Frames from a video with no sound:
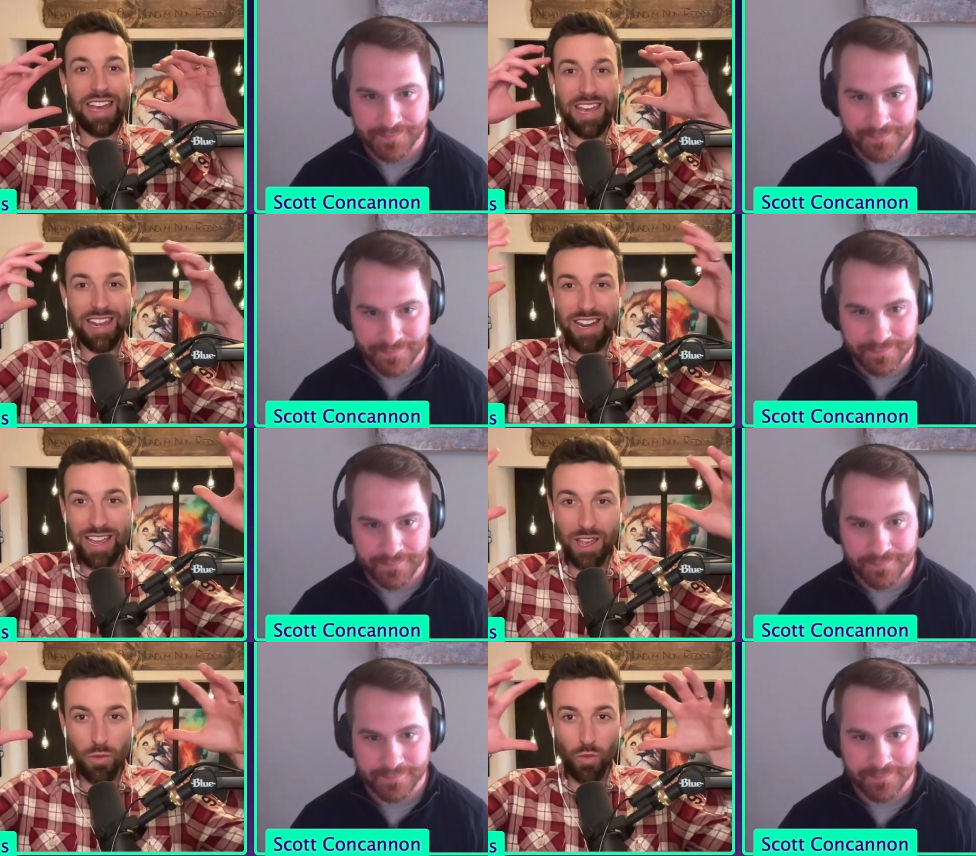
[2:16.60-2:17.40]
Speaker 1: in
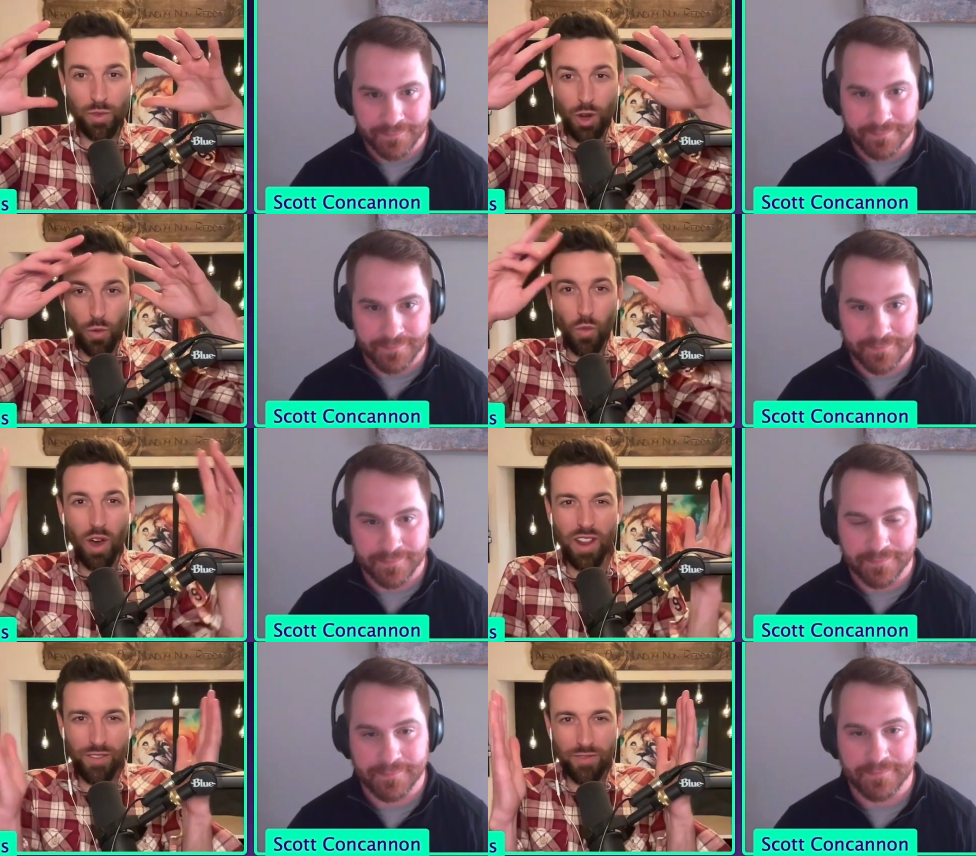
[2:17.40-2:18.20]
you know,
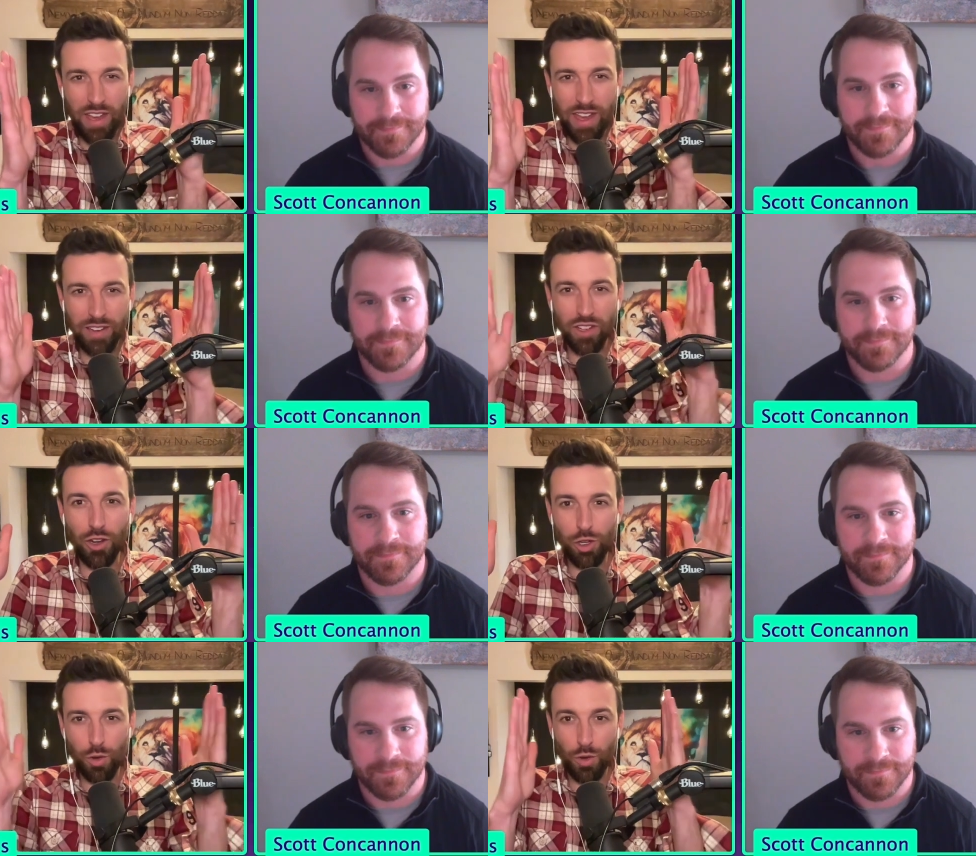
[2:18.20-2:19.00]
one event,
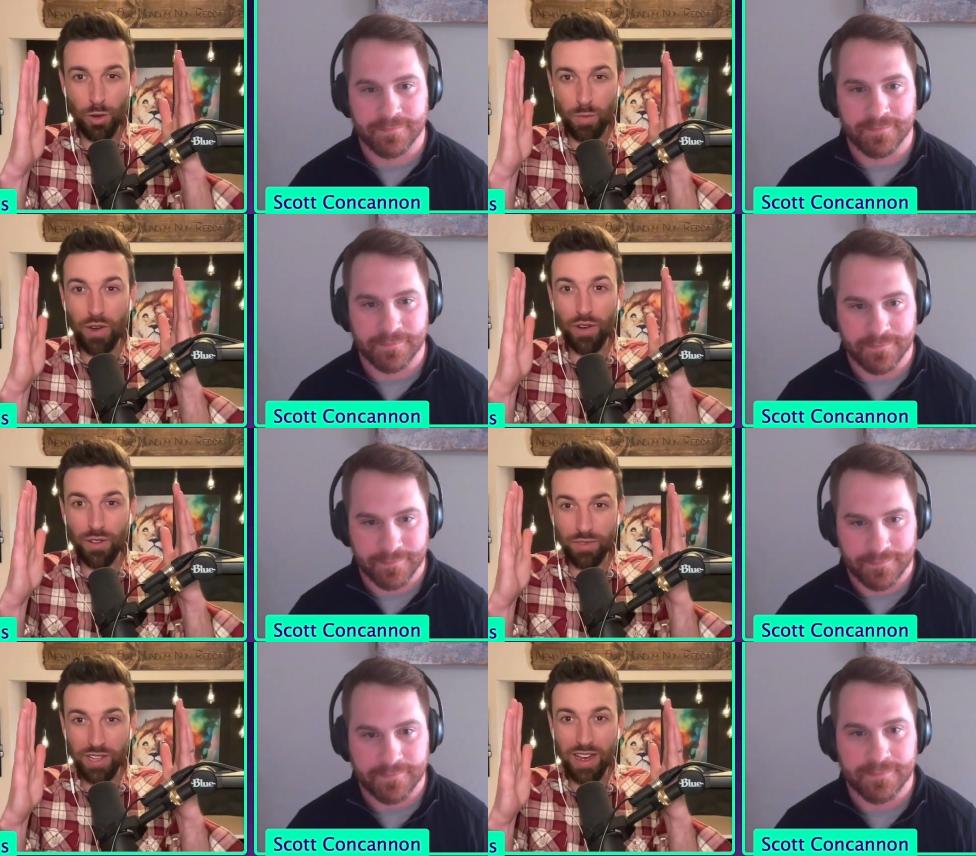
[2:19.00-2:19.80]
a shorter period
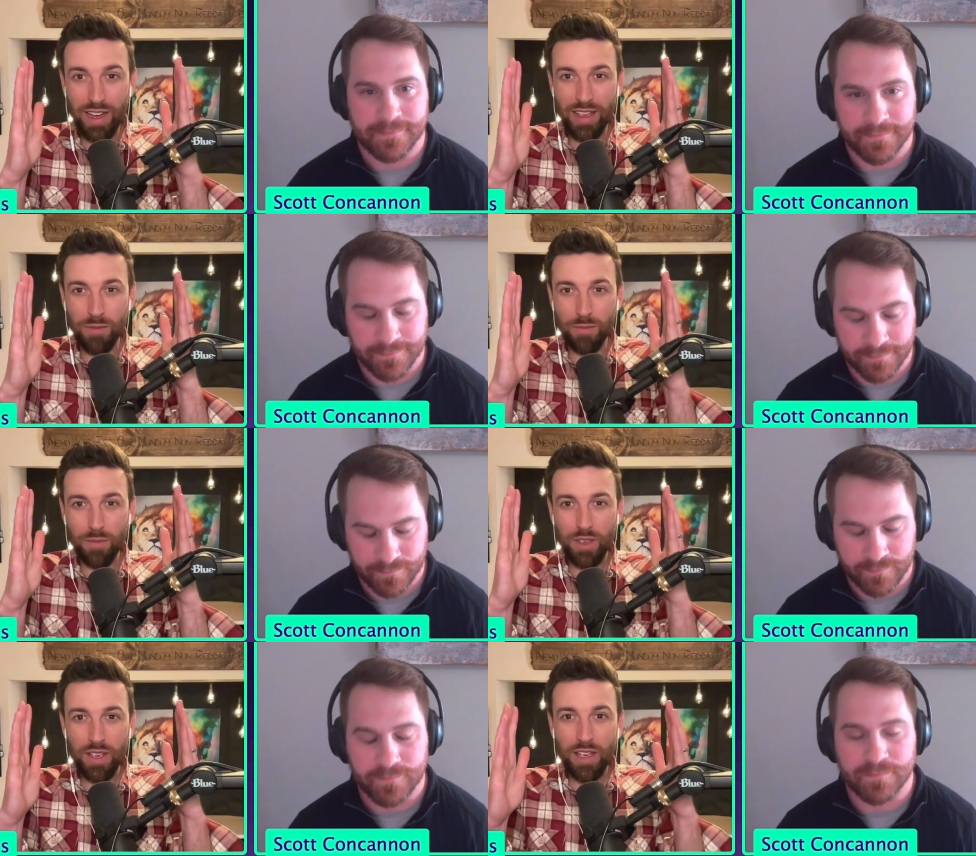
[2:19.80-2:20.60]
of time,
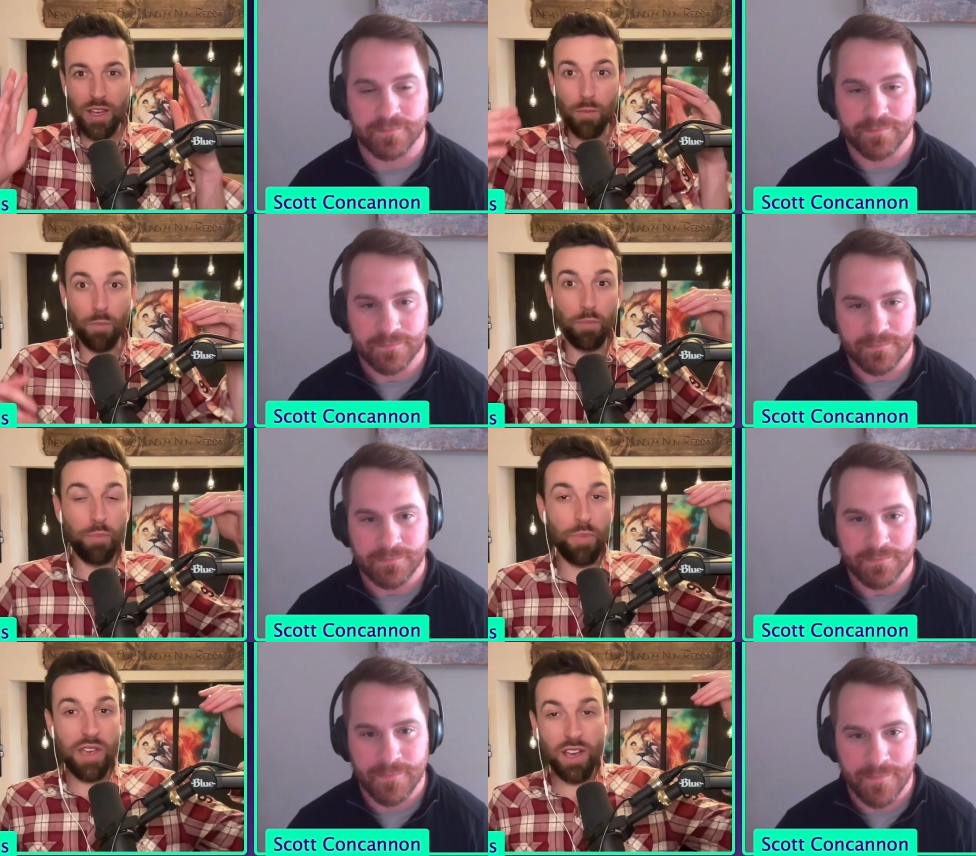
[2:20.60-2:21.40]

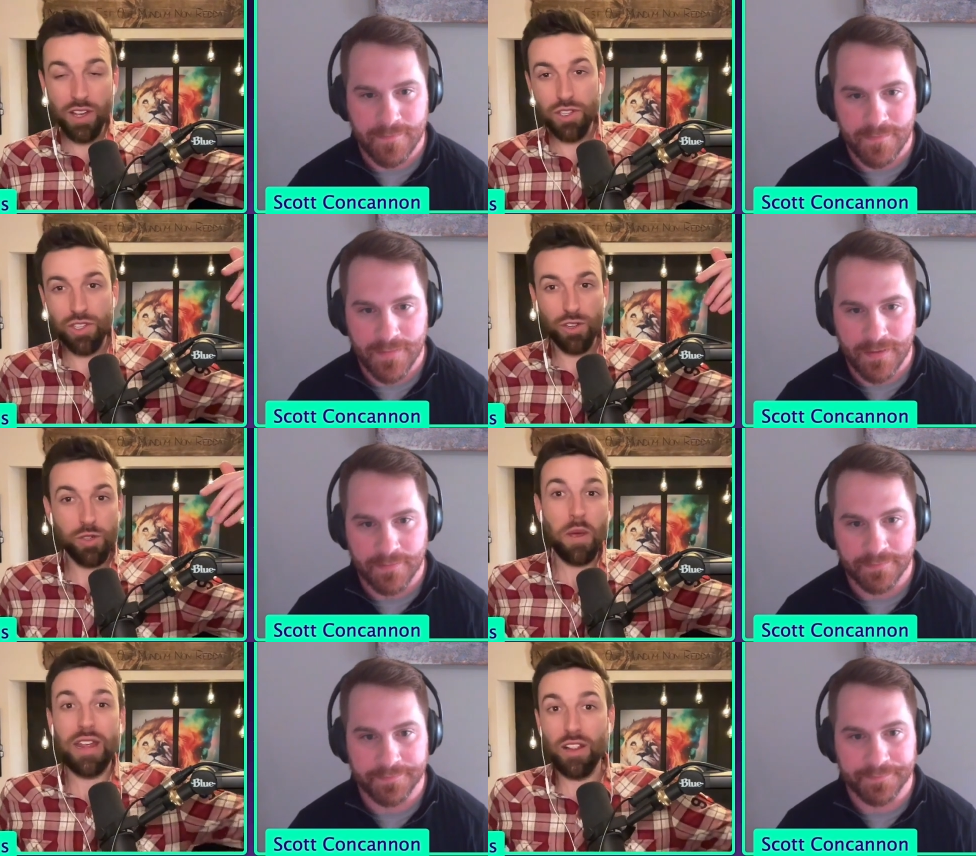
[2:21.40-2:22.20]
because they're
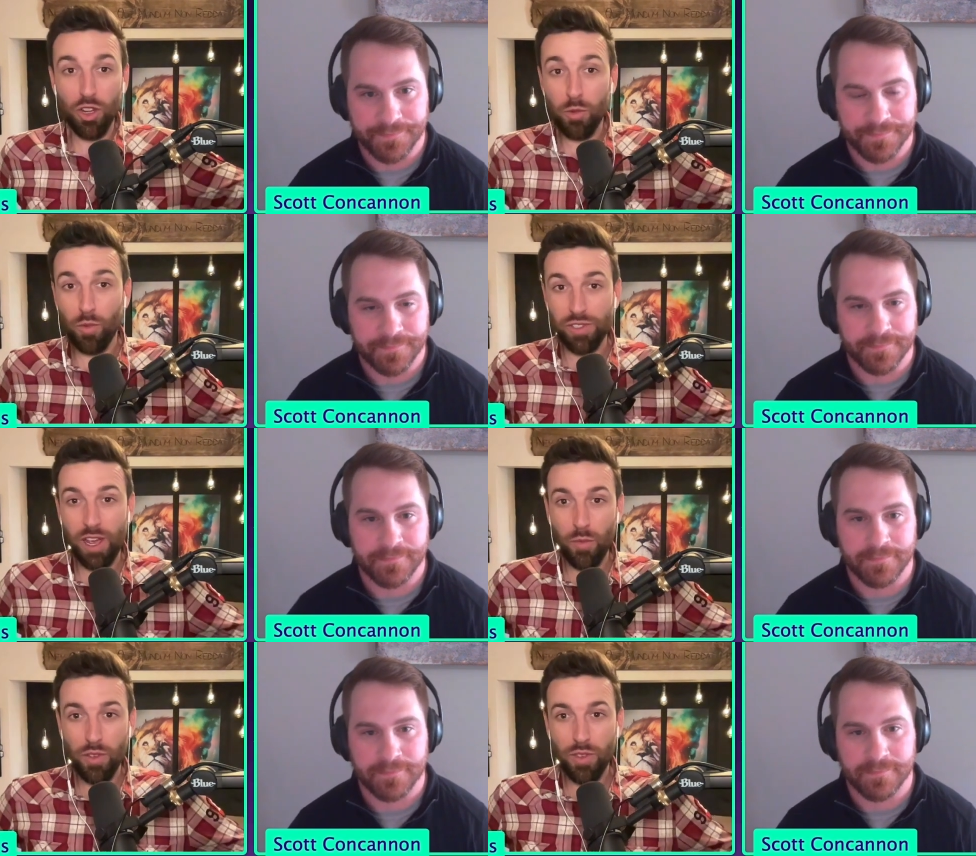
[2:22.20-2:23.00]
spending a little bit more
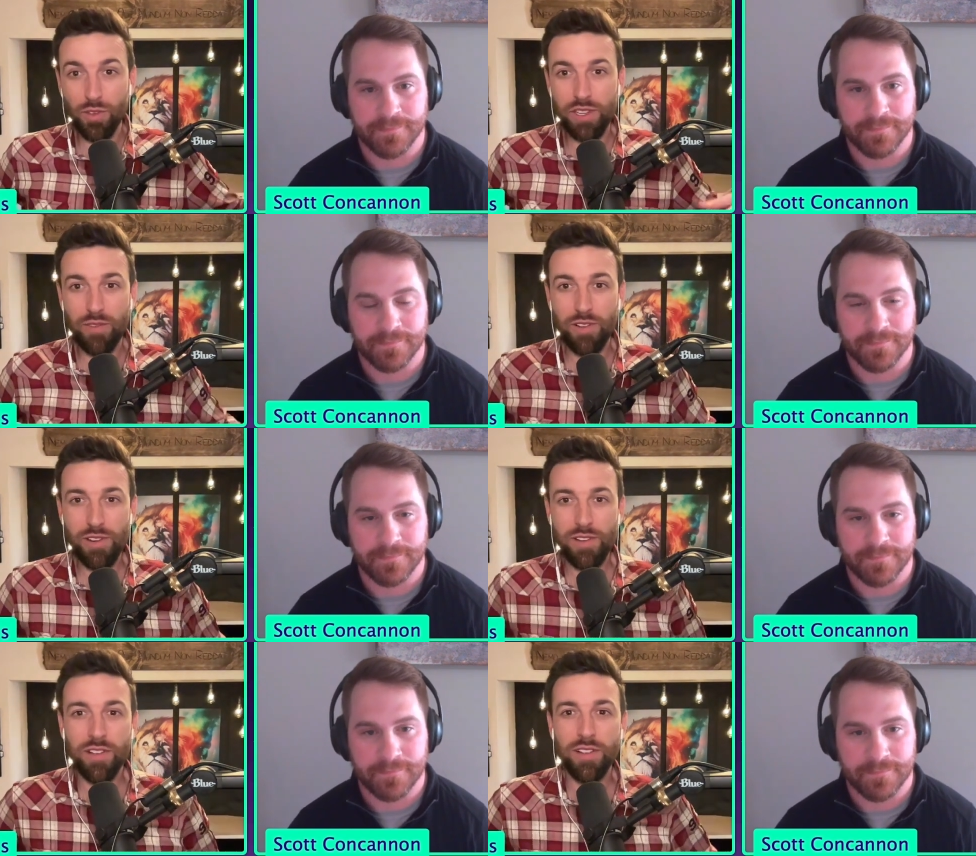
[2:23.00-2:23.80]
time with you. Is that fair?